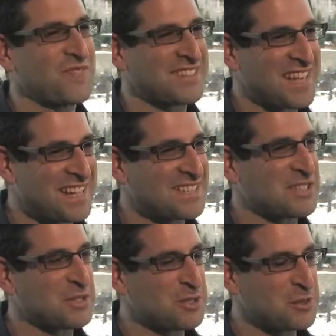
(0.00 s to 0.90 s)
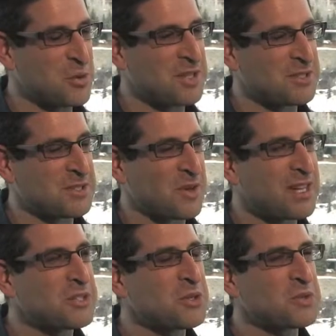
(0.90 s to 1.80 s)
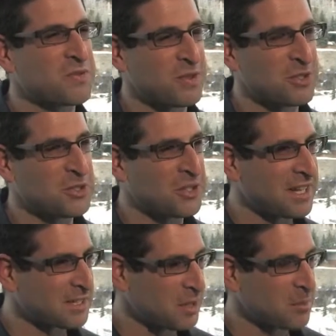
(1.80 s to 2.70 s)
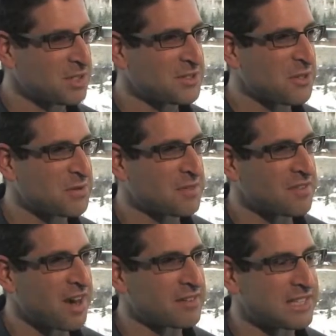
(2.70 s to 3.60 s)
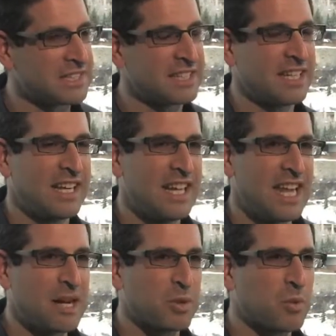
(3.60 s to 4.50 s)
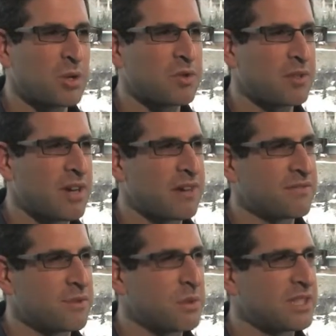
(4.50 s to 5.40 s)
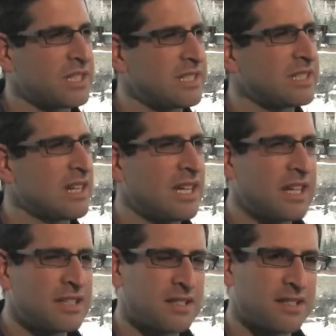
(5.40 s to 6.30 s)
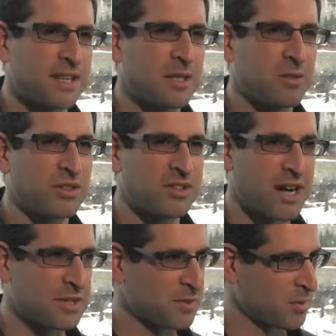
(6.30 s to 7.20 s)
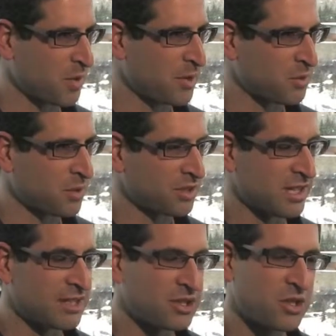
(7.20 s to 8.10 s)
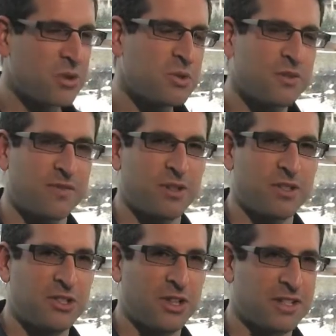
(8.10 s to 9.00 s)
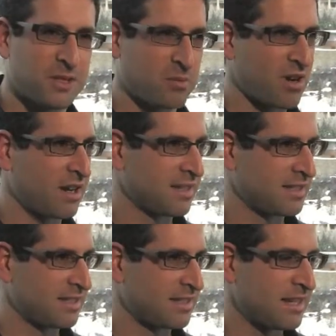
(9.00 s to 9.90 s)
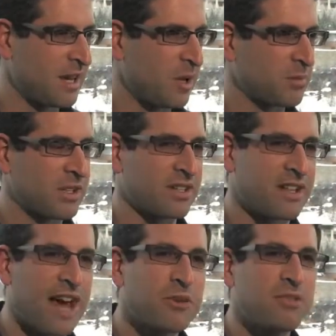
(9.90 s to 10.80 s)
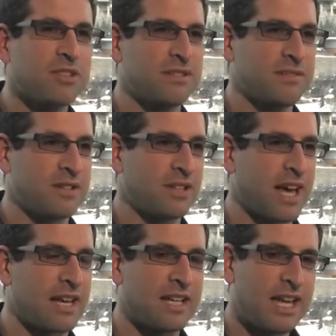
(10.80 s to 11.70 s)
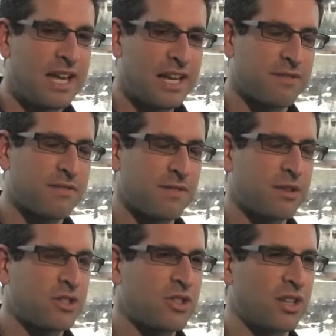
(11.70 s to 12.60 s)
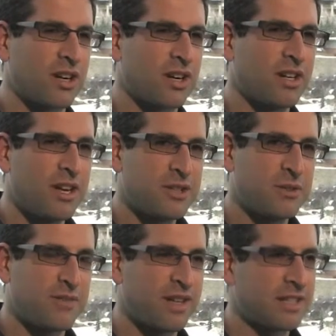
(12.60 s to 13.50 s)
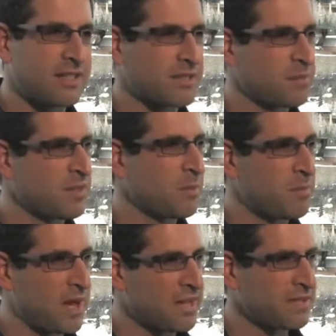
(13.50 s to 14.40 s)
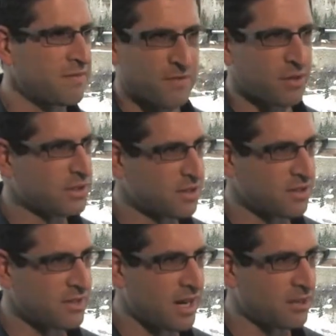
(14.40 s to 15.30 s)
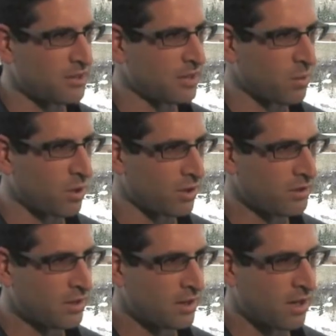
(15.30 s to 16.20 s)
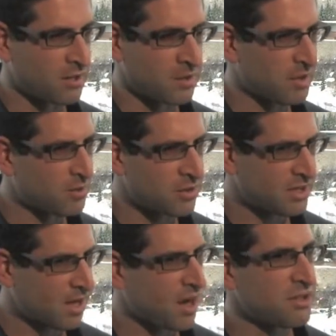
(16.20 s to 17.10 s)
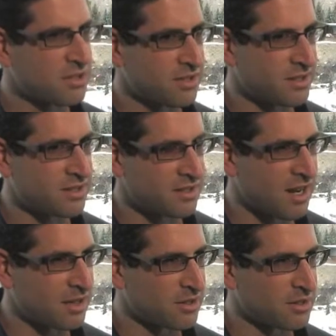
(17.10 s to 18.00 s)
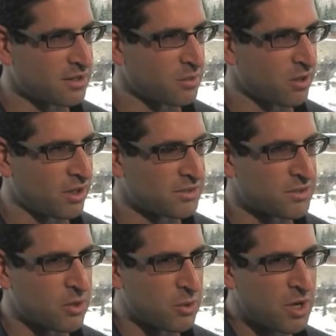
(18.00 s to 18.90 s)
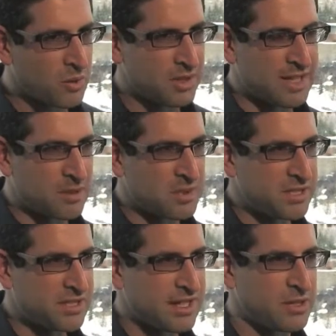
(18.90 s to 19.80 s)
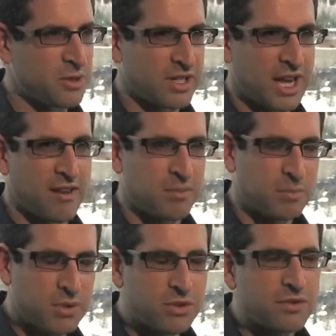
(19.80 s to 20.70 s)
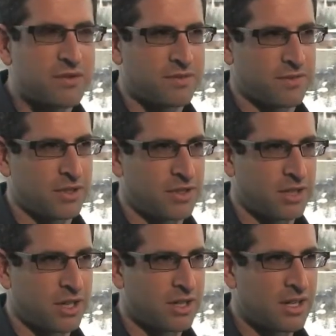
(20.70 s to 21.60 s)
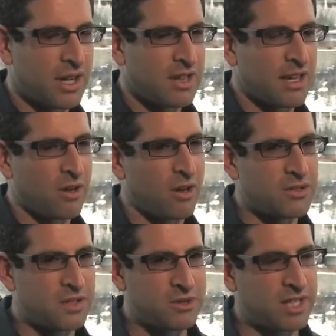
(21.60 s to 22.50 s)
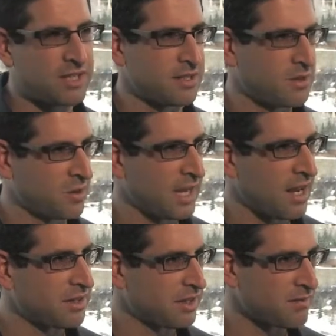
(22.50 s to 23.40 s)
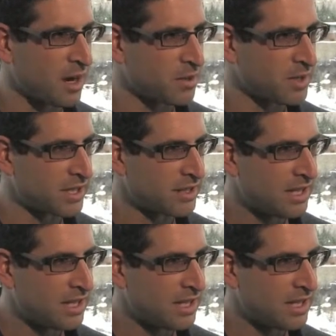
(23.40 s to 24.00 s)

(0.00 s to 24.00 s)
That is a good question. So I chose furniture, and the company is called Vivavi, and we work with about 40 sustainable designers from around the world. And I chose furniture as the products to sell because I really feel that in furniture, you find that some of the best furniture designers in the world are some of the most conscious designers in the world. So what that means is that you can have beautiful furniture that also takes into account the environment.